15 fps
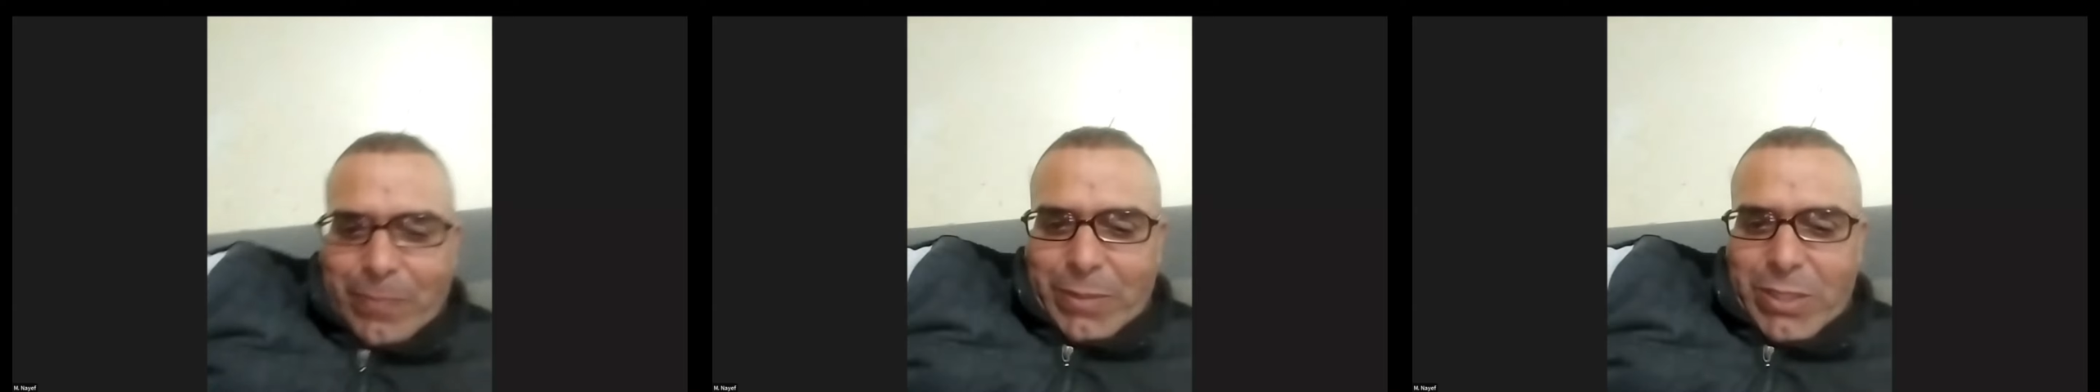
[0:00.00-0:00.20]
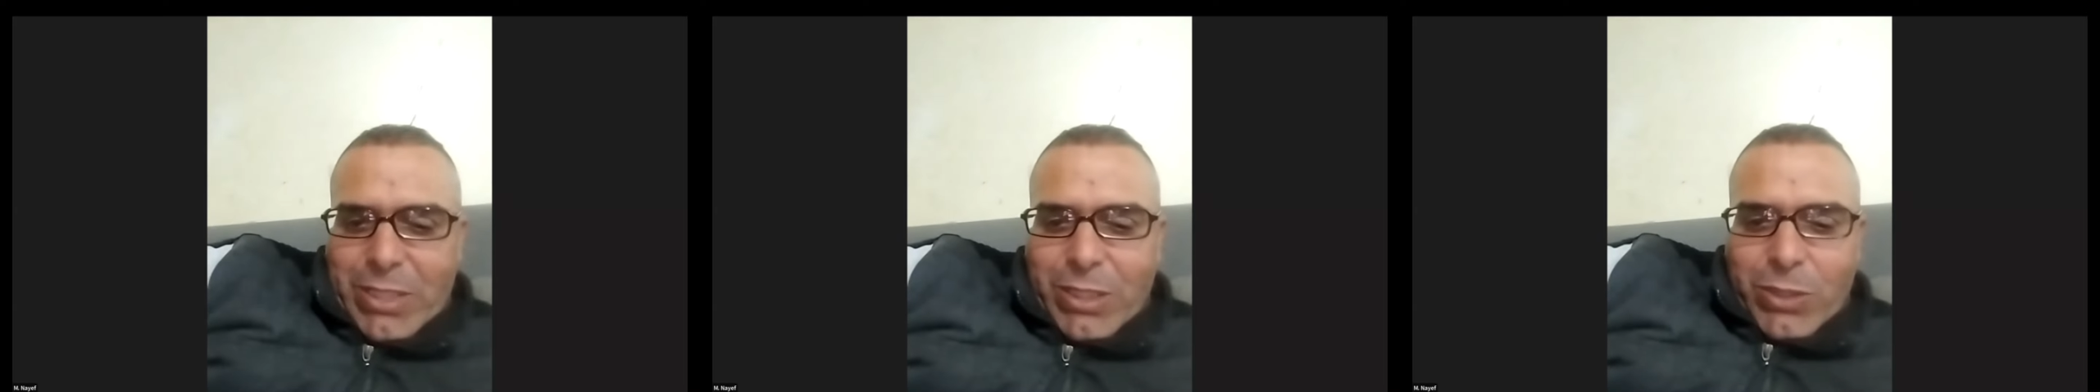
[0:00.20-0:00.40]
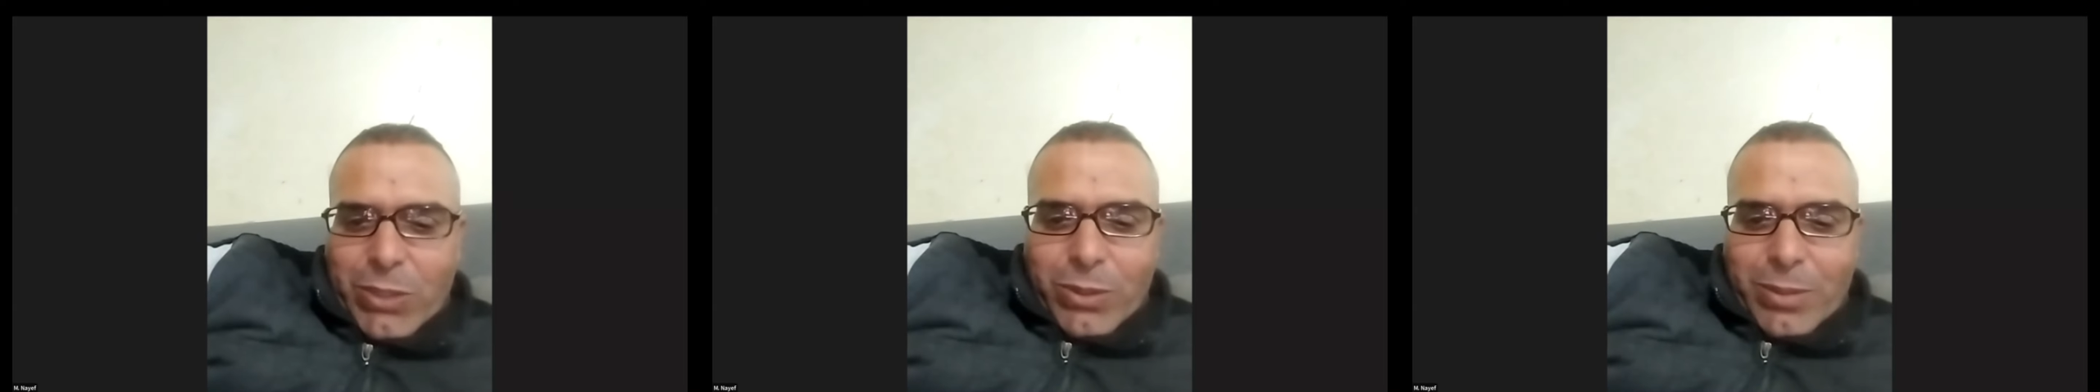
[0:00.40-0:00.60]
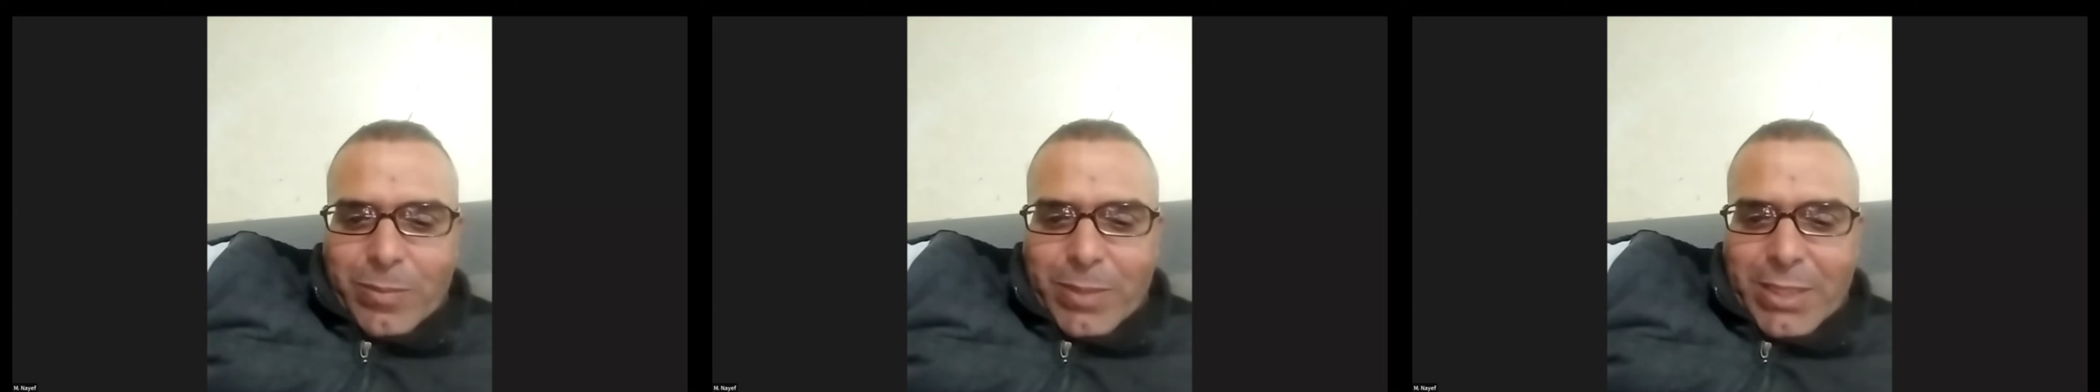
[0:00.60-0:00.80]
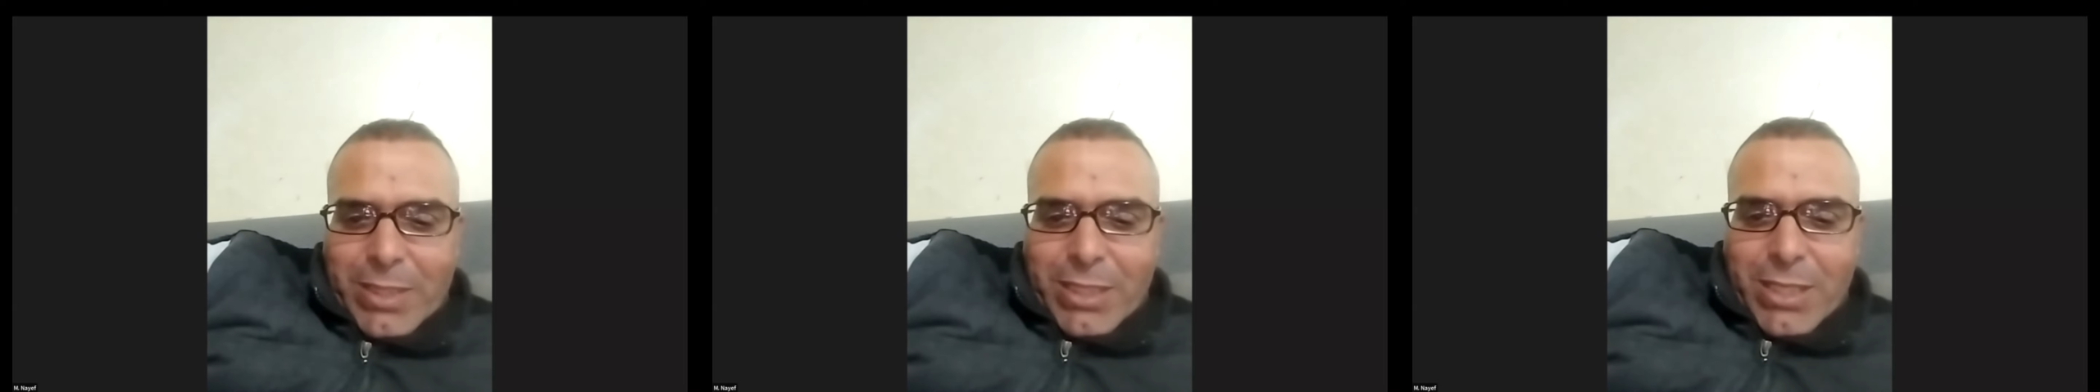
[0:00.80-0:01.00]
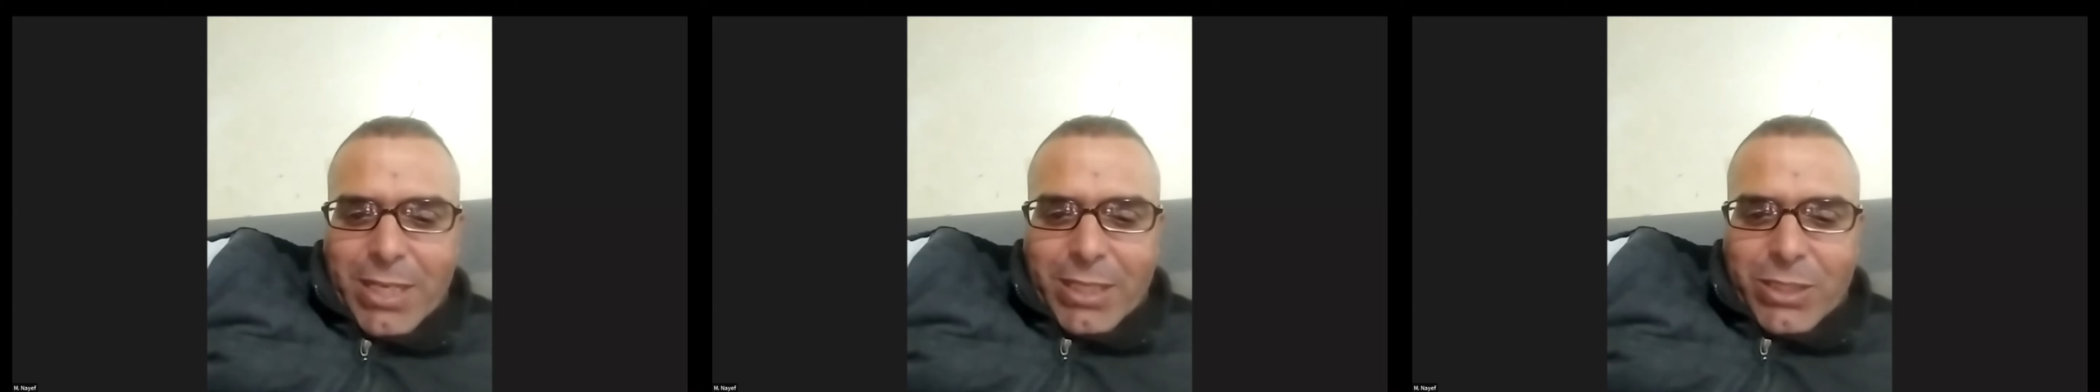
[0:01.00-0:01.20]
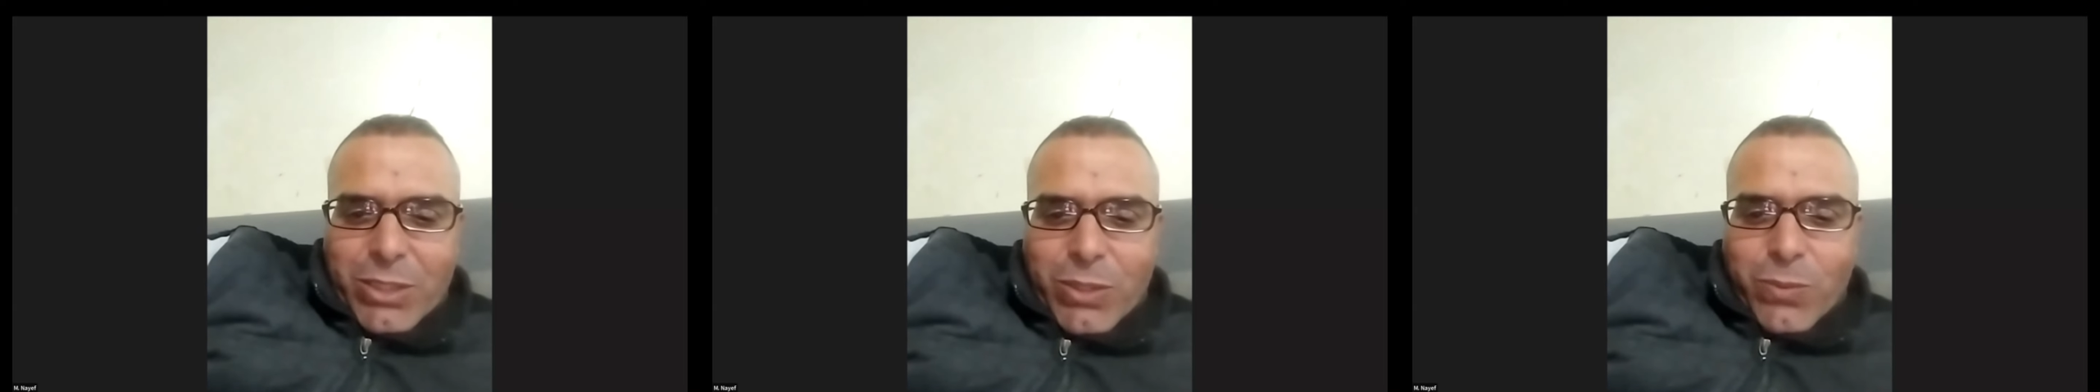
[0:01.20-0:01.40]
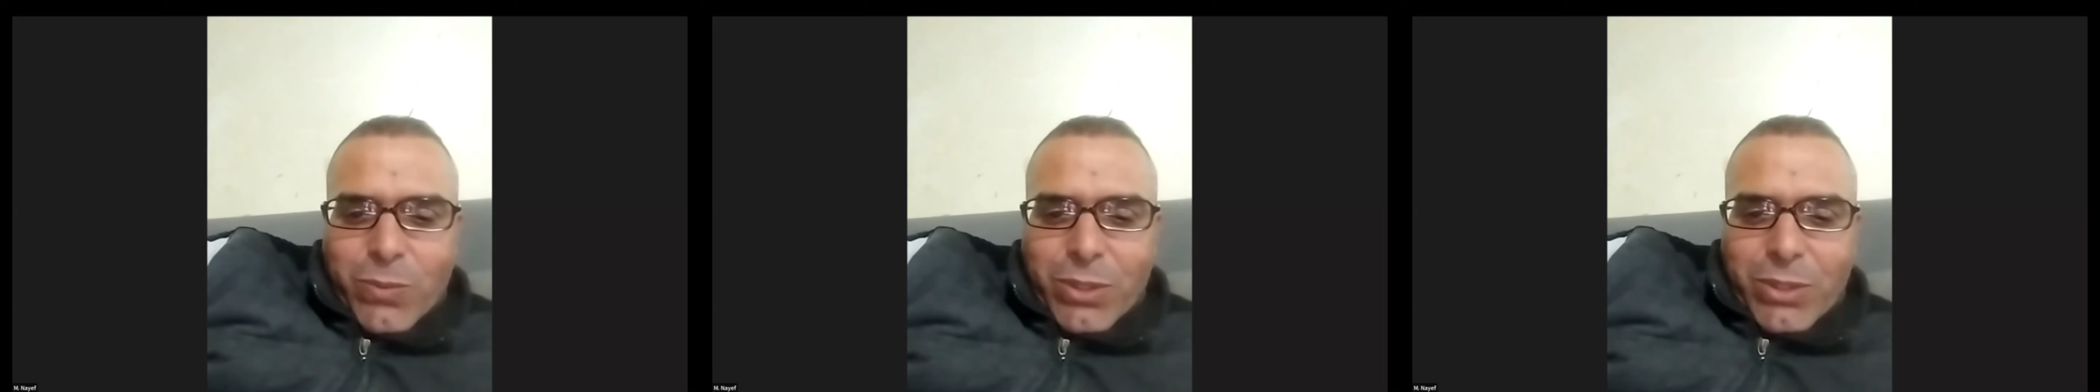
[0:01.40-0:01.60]
She told me that
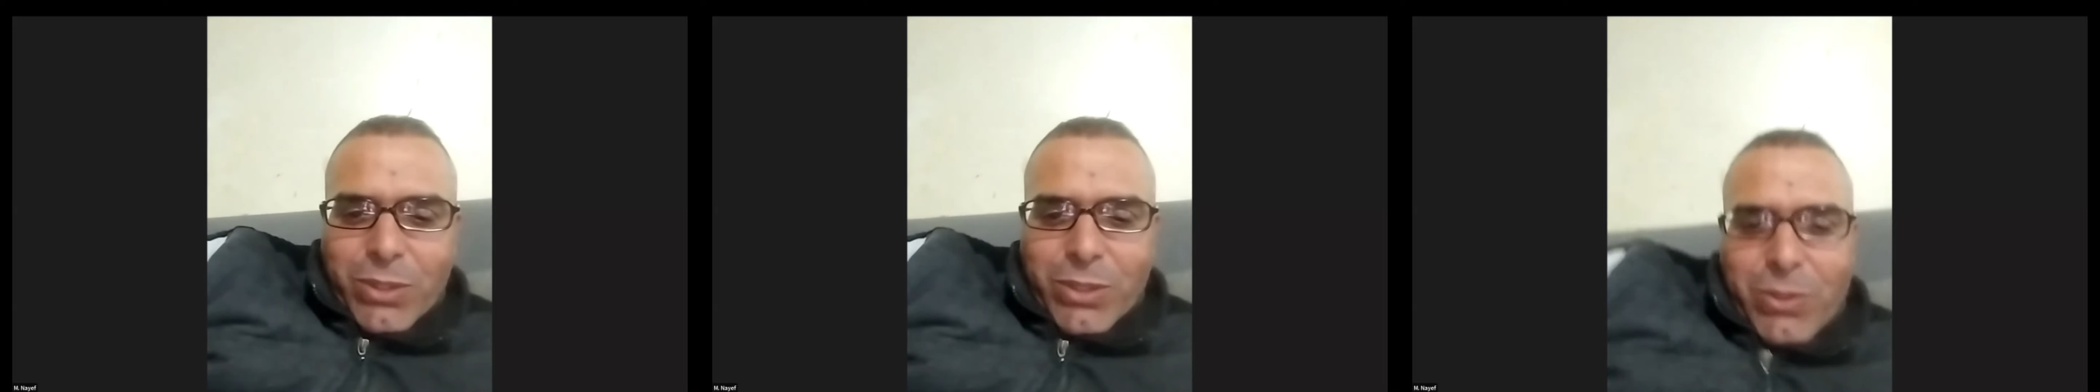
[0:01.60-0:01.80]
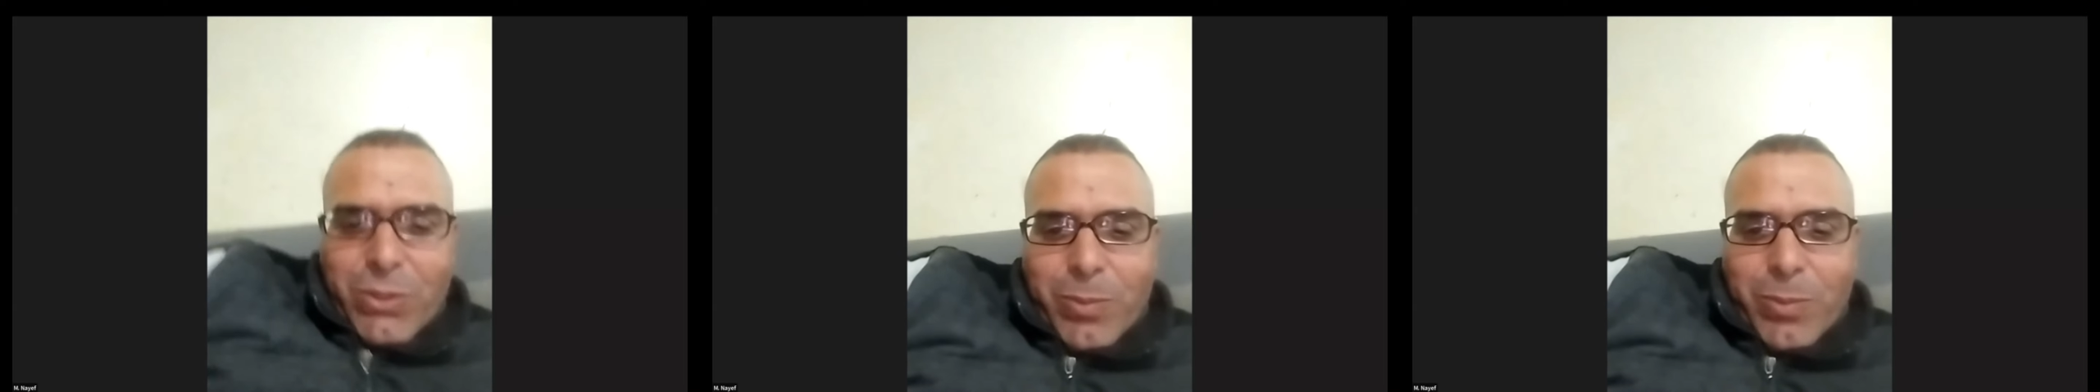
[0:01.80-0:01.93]
she wanted